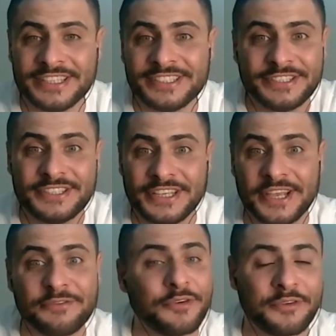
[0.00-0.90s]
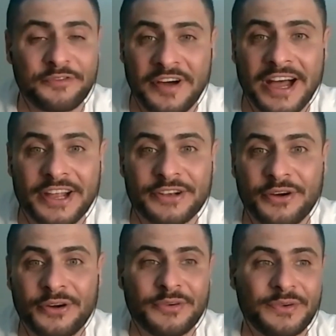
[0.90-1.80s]
Is it for fun,
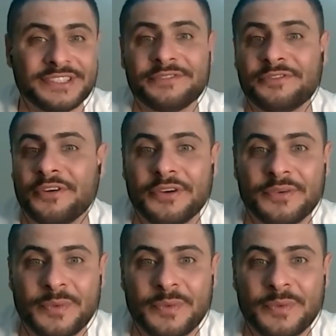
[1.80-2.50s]
or is it for